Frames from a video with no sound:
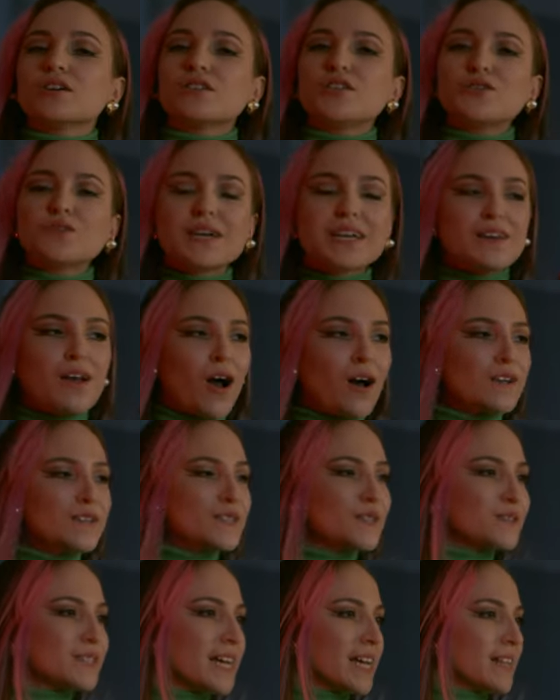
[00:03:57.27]
You can
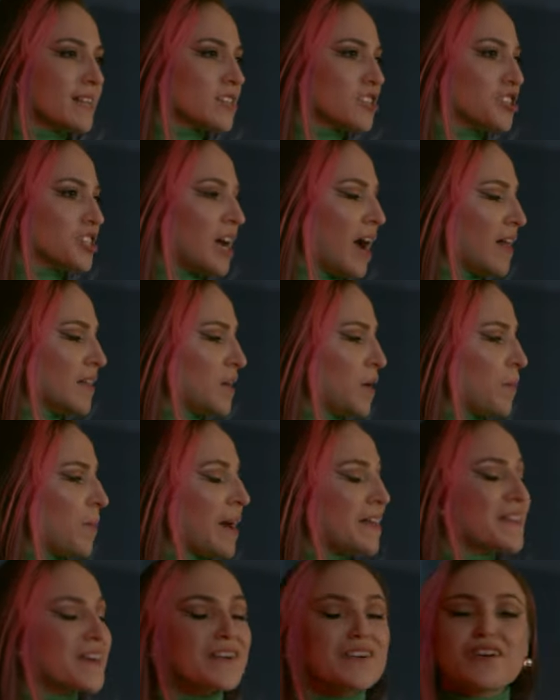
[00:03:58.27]
also tell a giallo
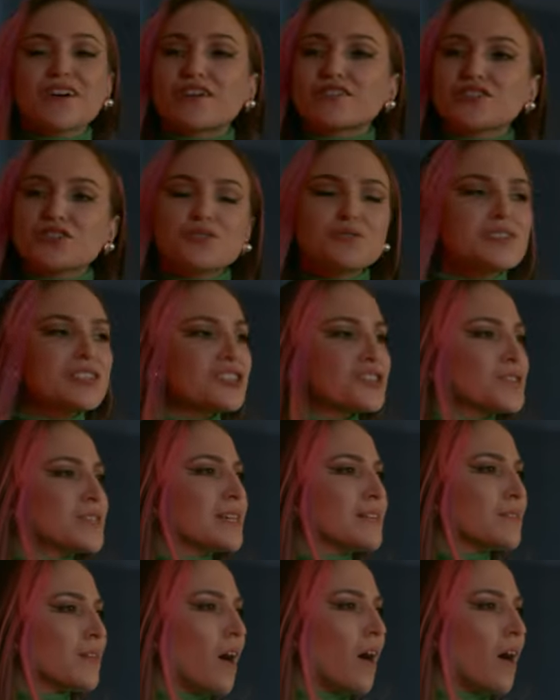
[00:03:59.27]
by their cartoonishly